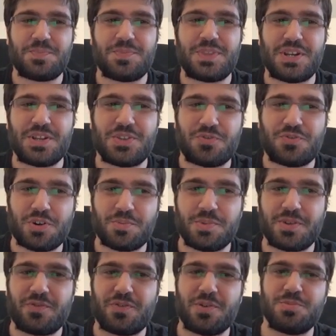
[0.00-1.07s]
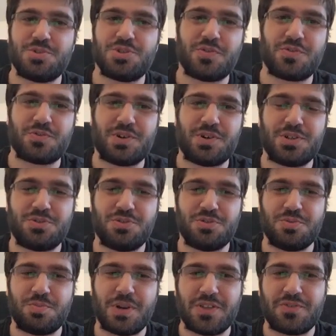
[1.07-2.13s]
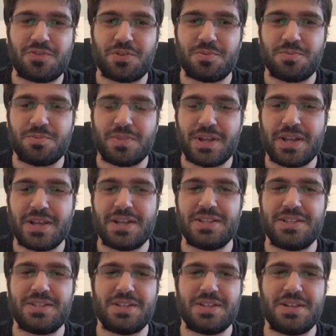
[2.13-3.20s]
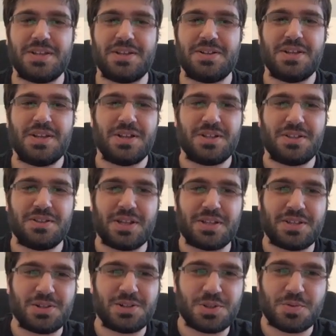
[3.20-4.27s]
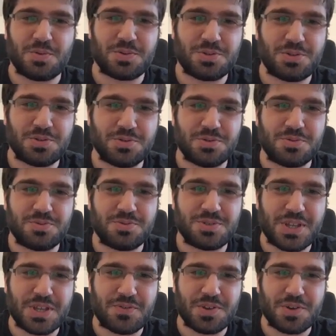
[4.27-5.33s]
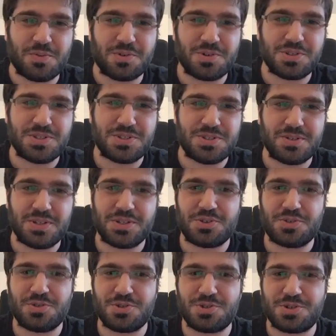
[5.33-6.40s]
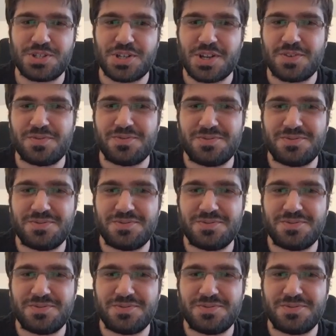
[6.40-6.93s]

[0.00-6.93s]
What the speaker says: transforming from software to platform. And Daniel, do you want to say a few words, introduce yourself?